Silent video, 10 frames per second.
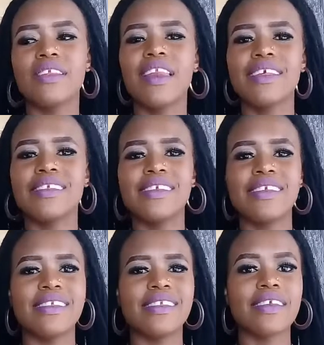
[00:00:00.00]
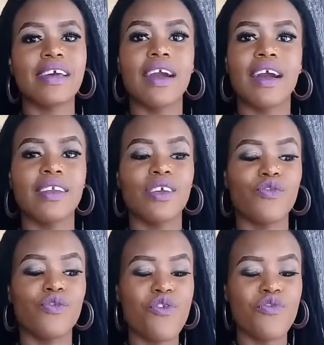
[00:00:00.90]
zile zenye zitakana
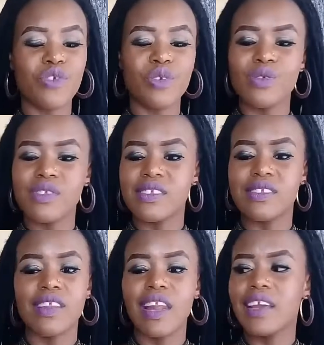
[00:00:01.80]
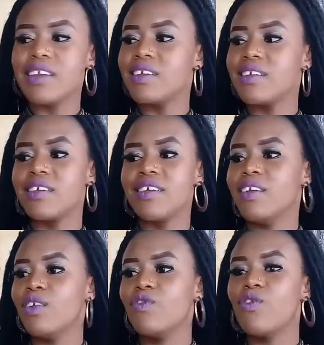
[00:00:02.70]
full views like
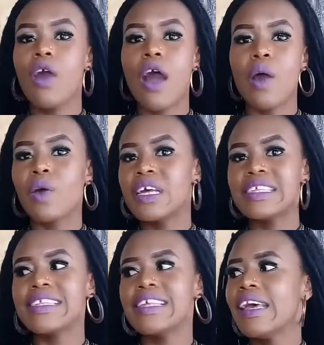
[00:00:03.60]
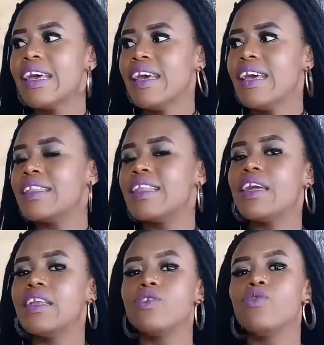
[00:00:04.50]
for hours, and
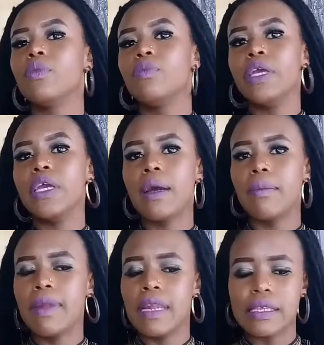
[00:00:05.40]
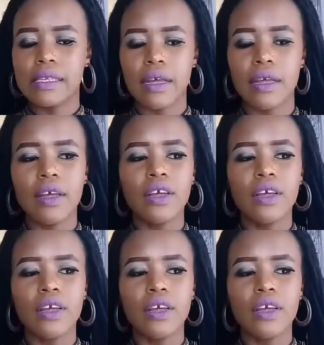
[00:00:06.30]
then it will pick up later.